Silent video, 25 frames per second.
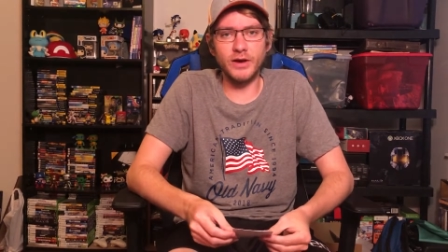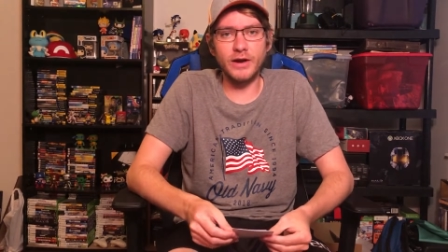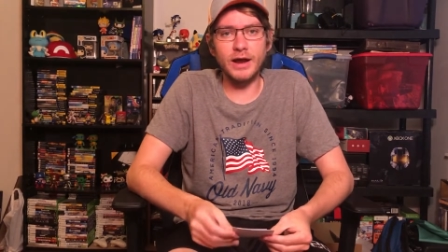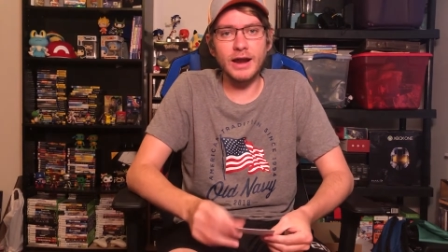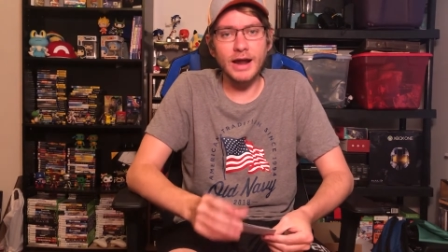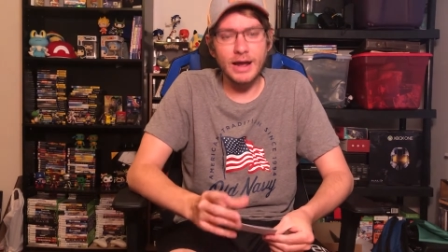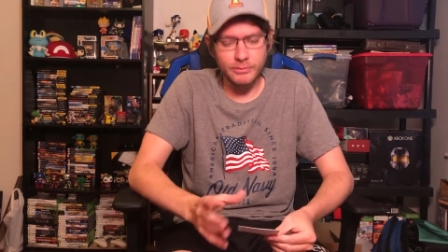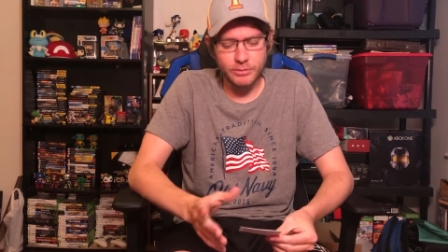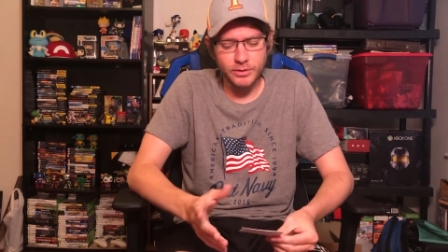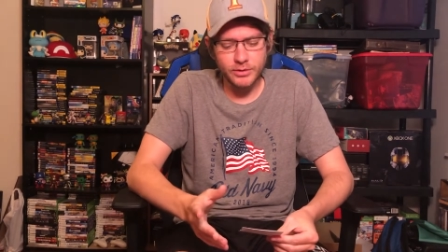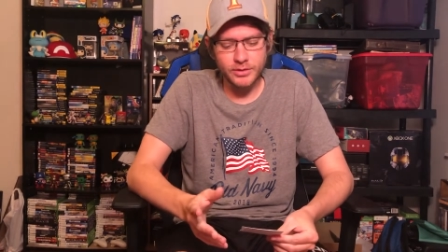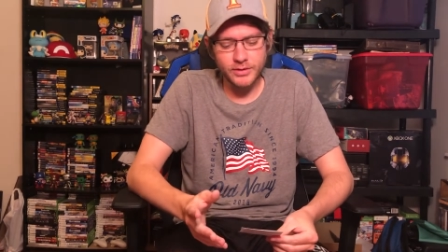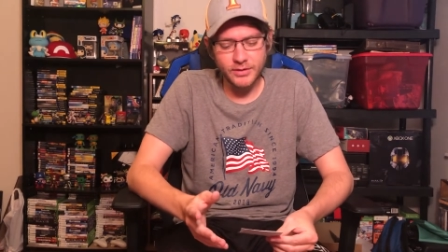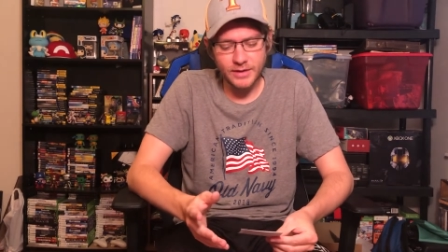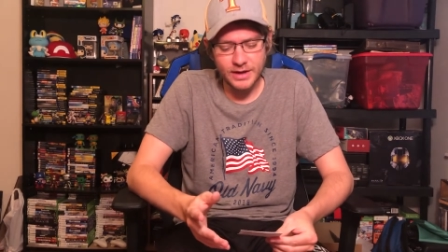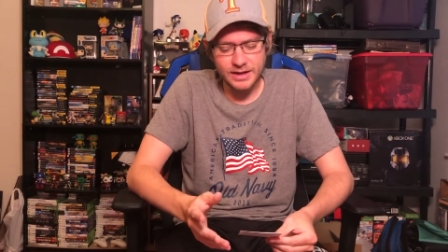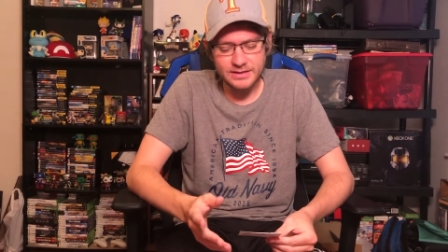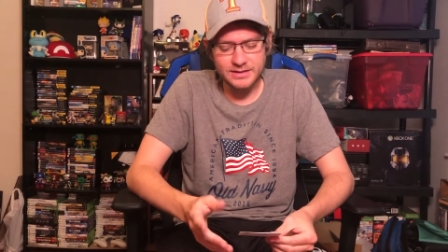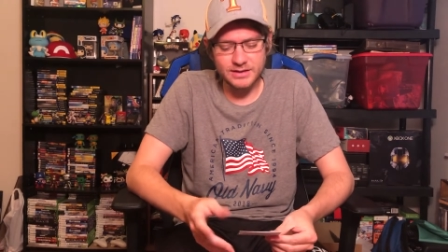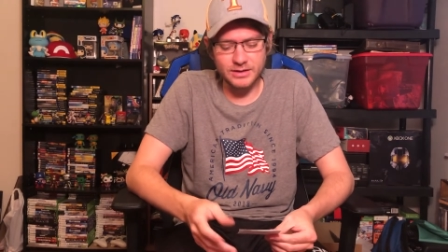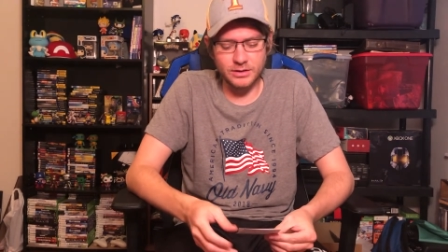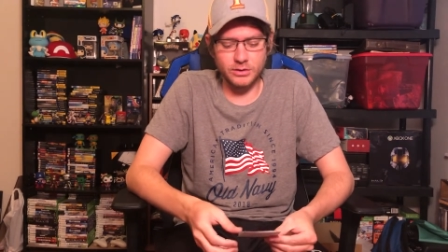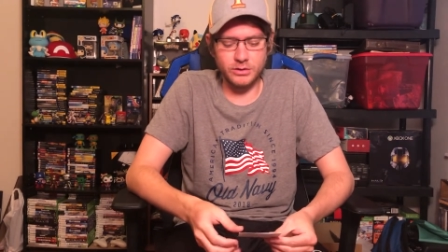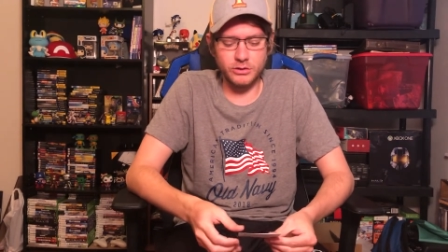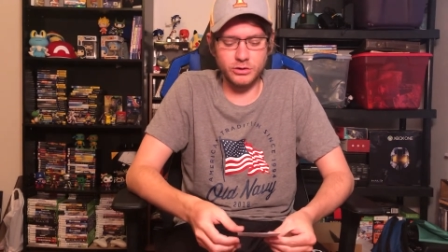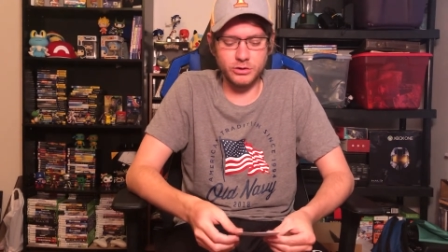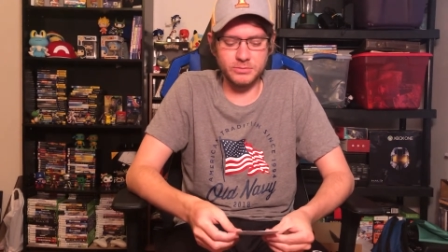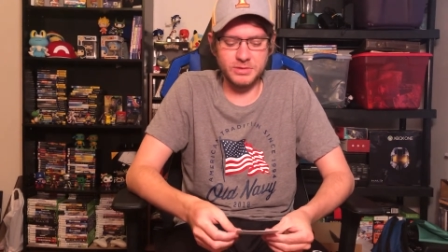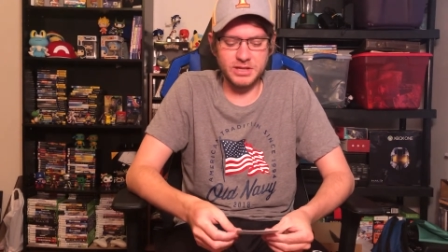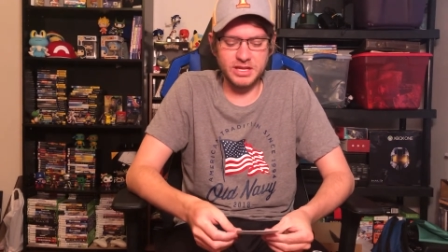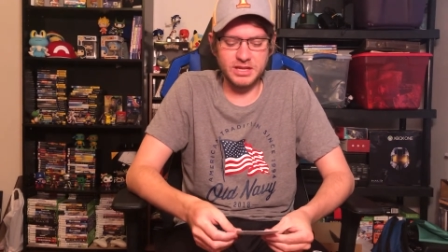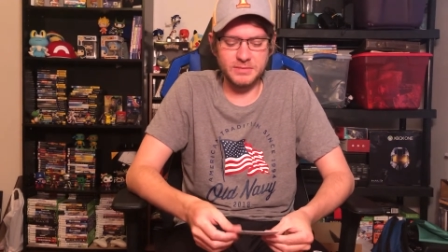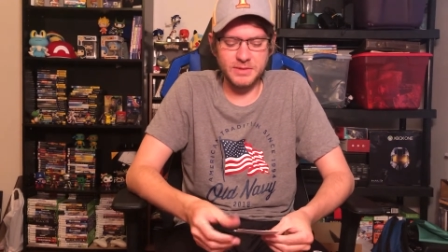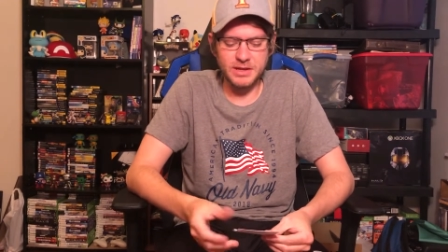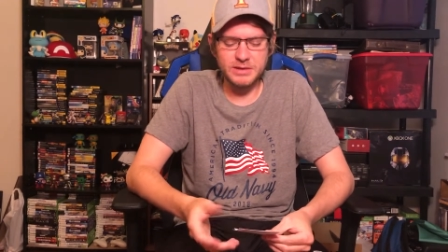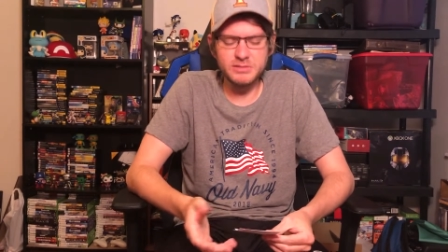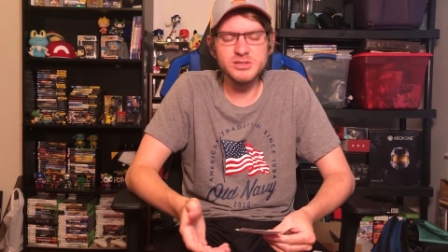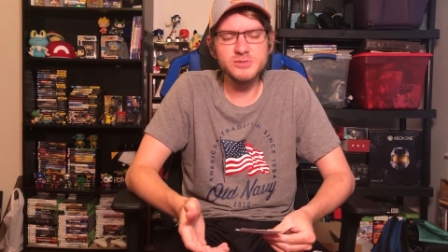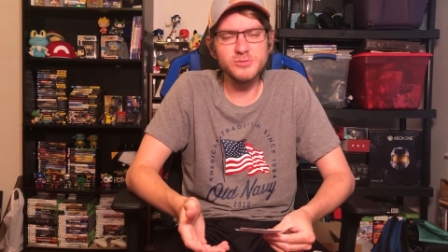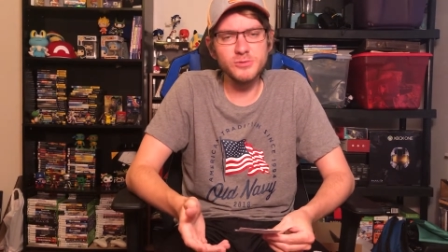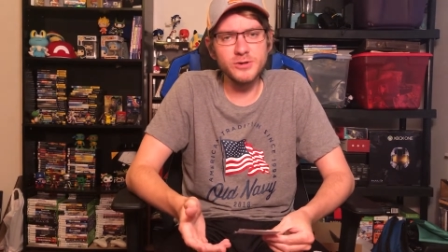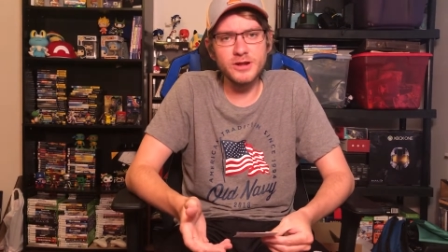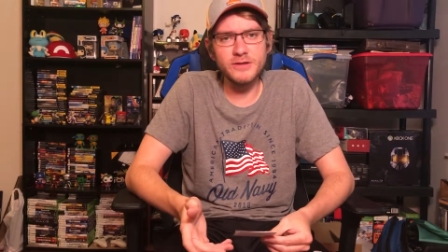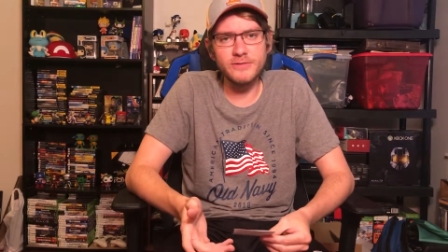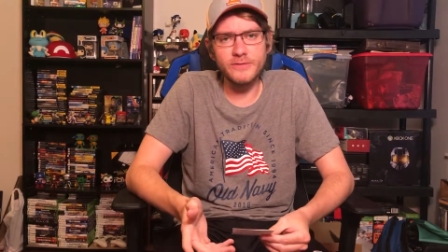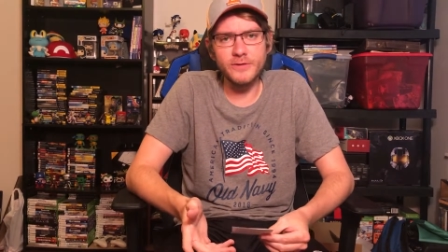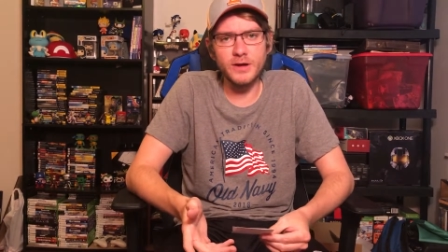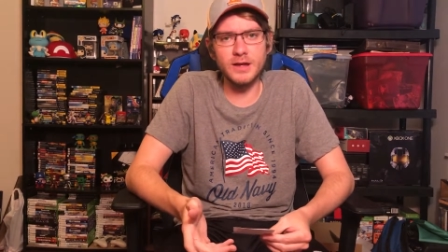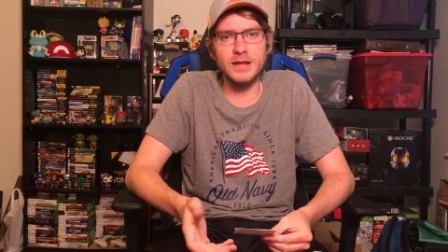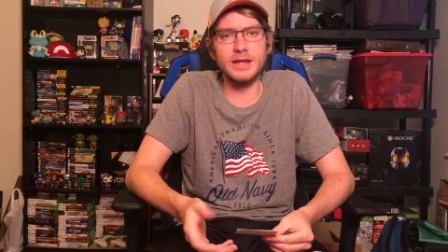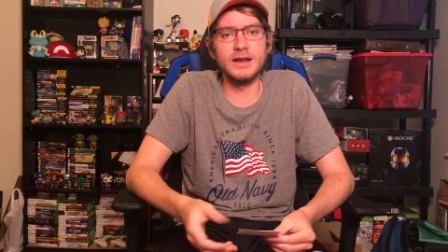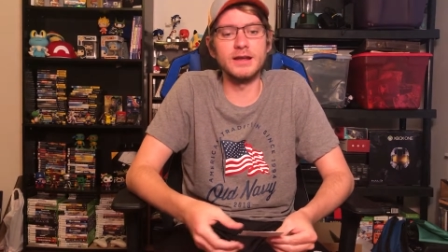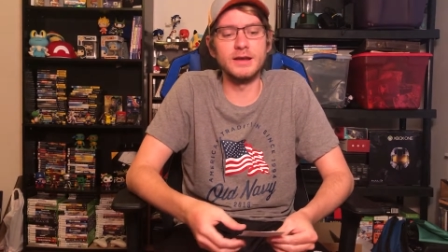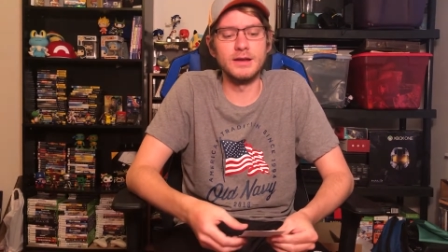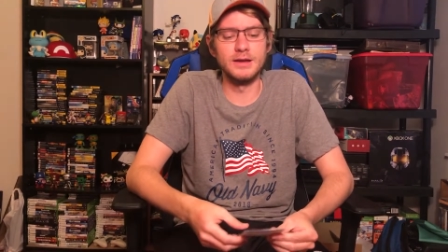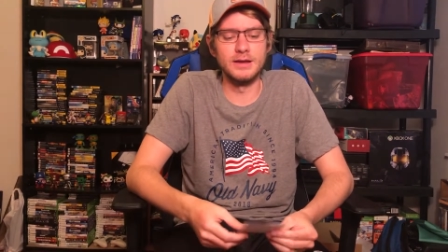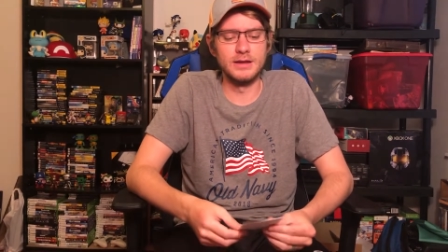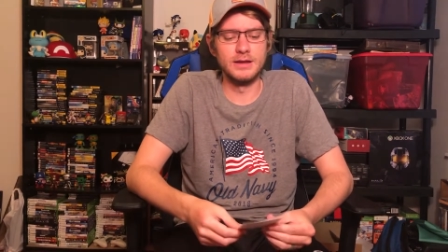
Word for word: and I really liked it a little bit. It was pretty fun.